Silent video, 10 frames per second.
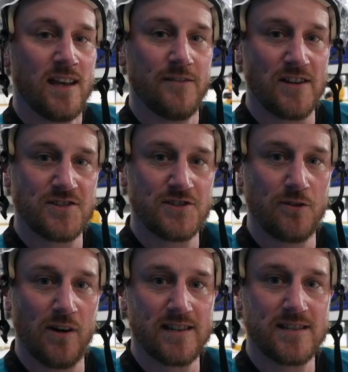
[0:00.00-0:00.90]
We've had such
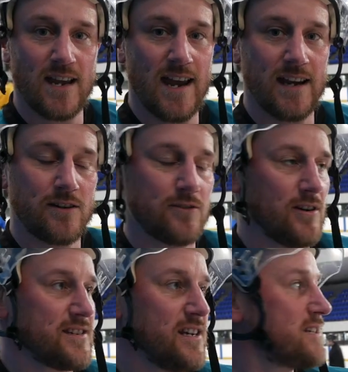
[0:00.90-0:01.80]
a
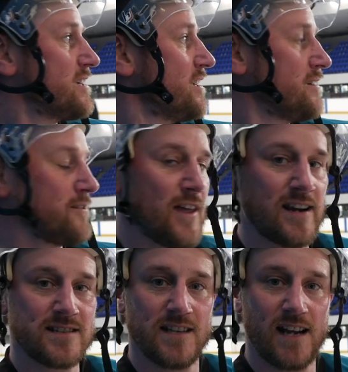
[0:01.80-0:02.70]
great season.
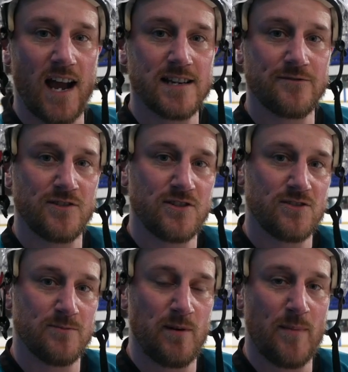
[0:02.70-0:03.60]
Thanks to the guys for
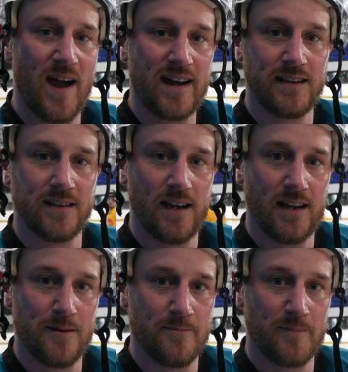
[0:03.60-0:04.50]
introducing me back
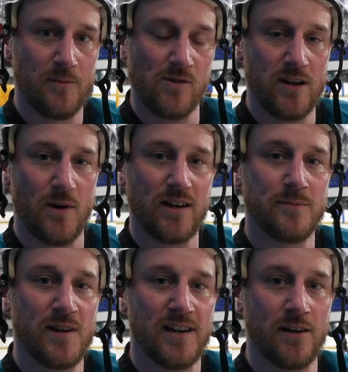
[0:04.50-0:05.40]
and being really
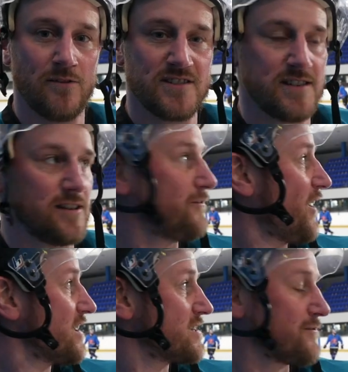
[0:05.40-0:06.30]
welcoming, and obviously to the
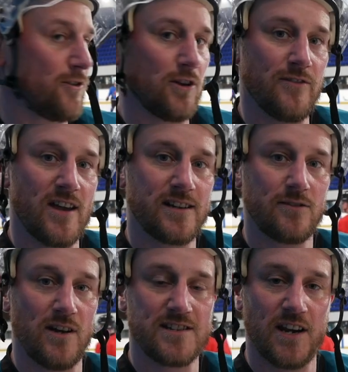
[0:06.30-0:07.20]
fans for all of their
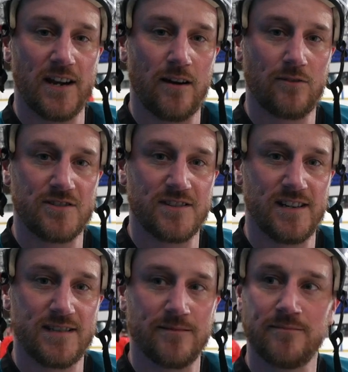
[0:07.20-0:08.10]
great turnout across the
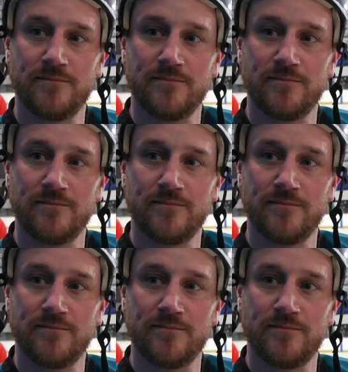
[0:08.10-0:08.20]
season.